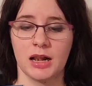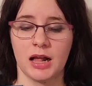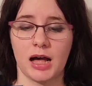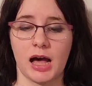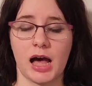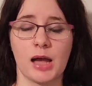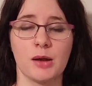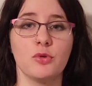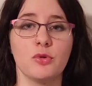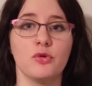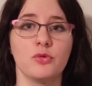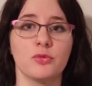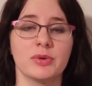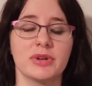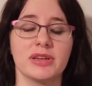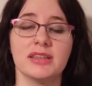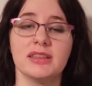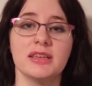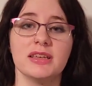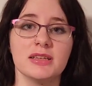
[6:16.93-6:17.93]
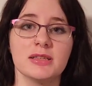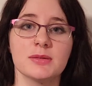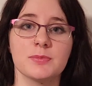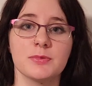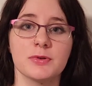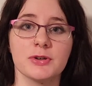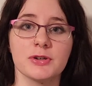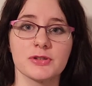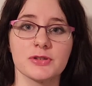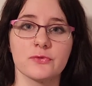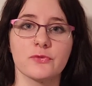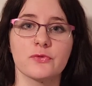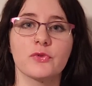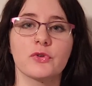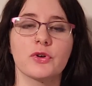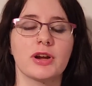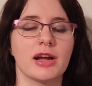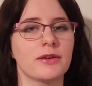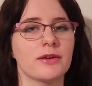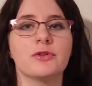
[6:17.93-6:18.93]
I will read these books
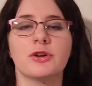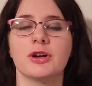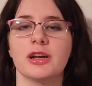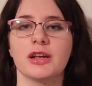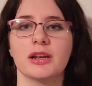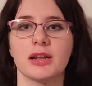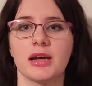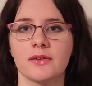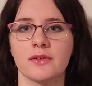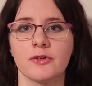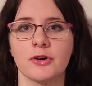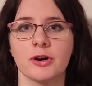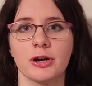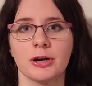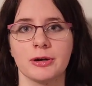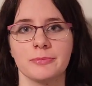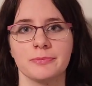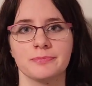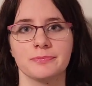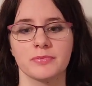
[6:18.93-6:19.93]
forever and ever.